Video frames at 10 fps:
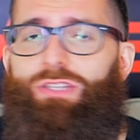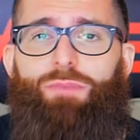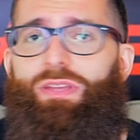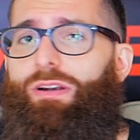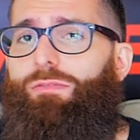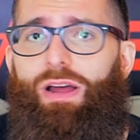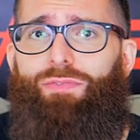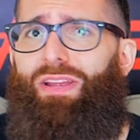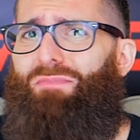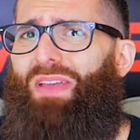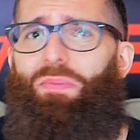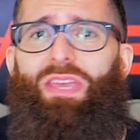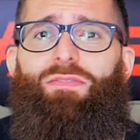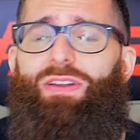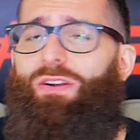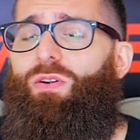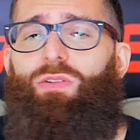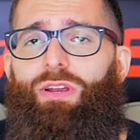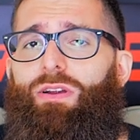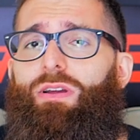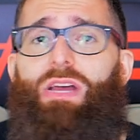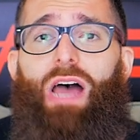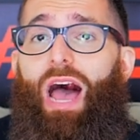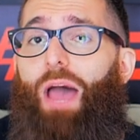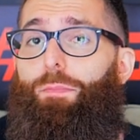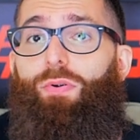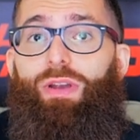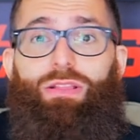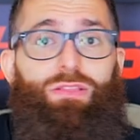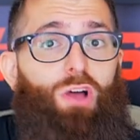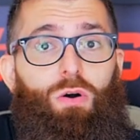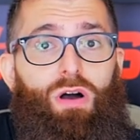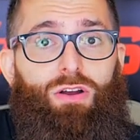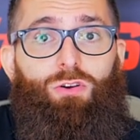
something around there, maybe even earlier. I'm pretty low on